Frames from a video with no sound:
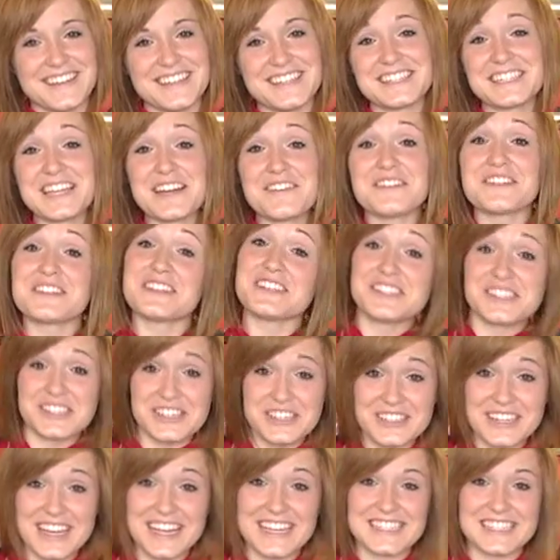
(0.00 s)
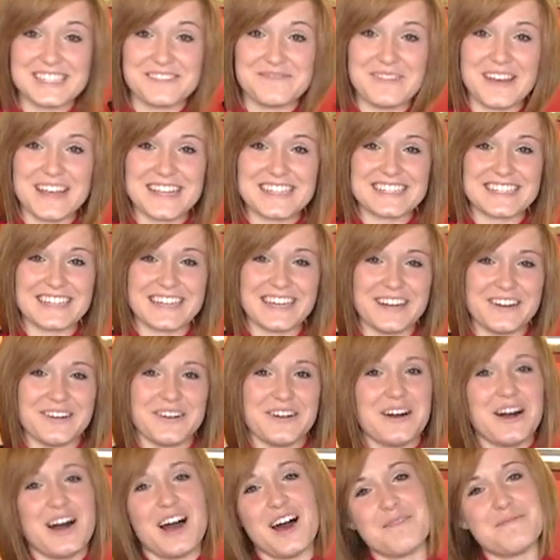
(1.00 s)
Discover the true taste of Mexico.
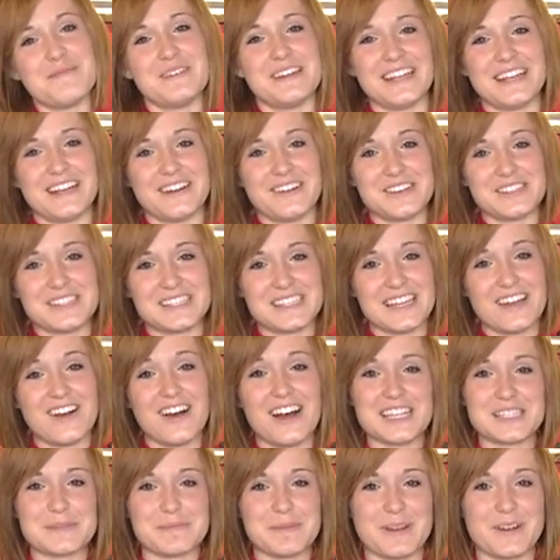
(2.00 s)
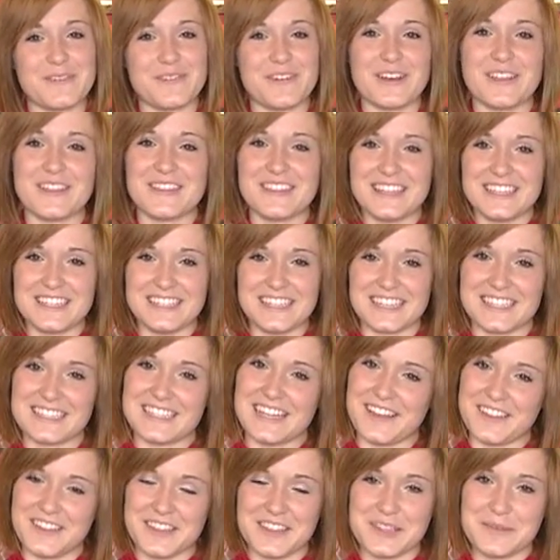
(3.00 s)
Habaneros, the hotspot of
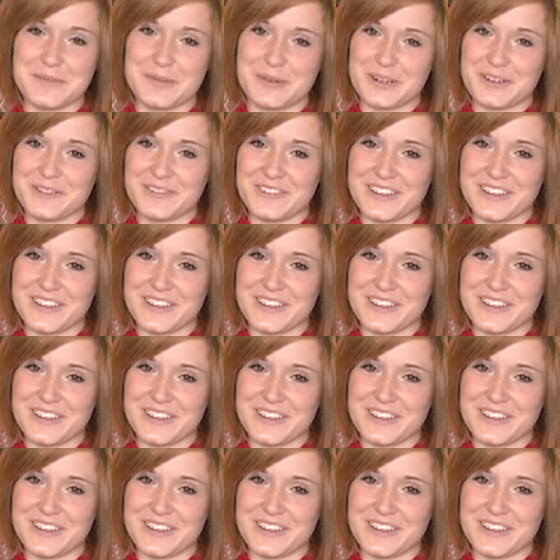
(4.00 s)
authentic south of the border